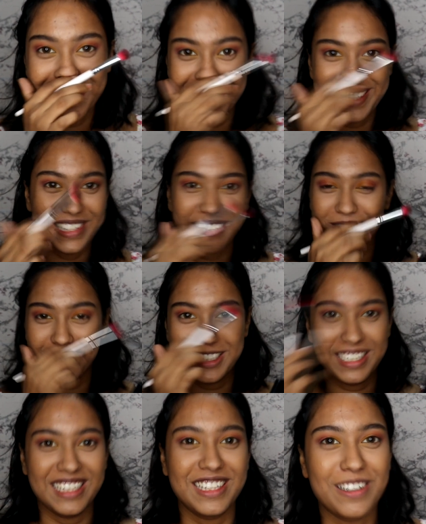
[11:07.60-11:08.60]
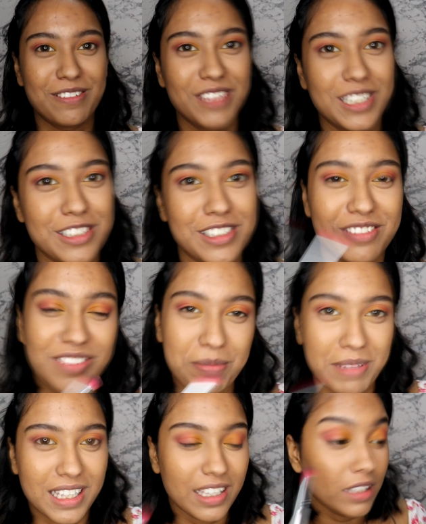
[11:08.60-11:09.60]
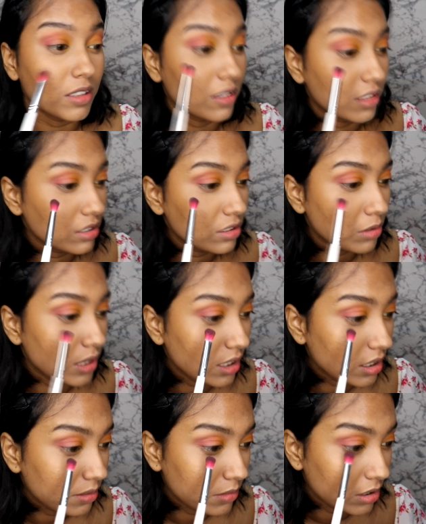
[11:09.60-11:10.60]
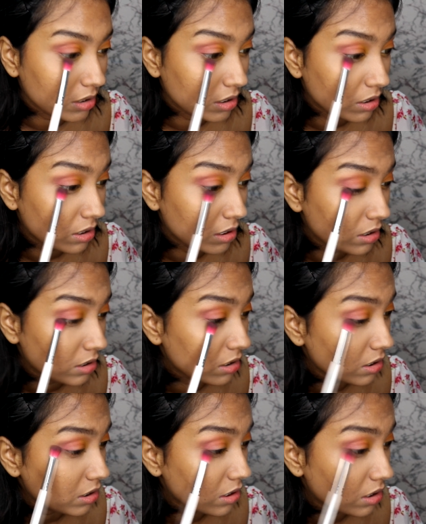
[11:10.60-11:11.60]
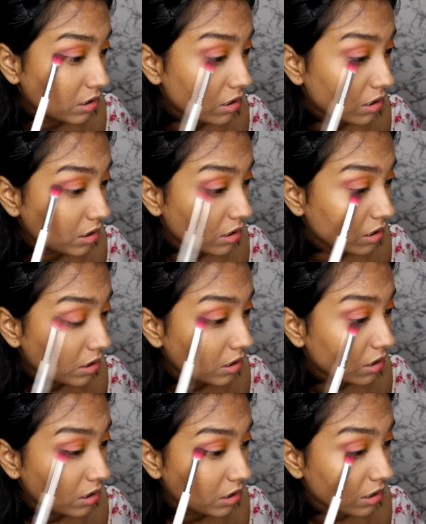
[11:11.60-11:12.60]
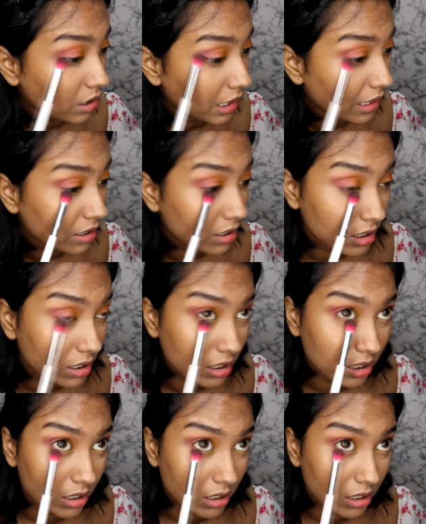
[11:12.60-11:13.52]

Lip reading: I'm gonna take the combination of the pink and orange one, and I'm gonna just connect it.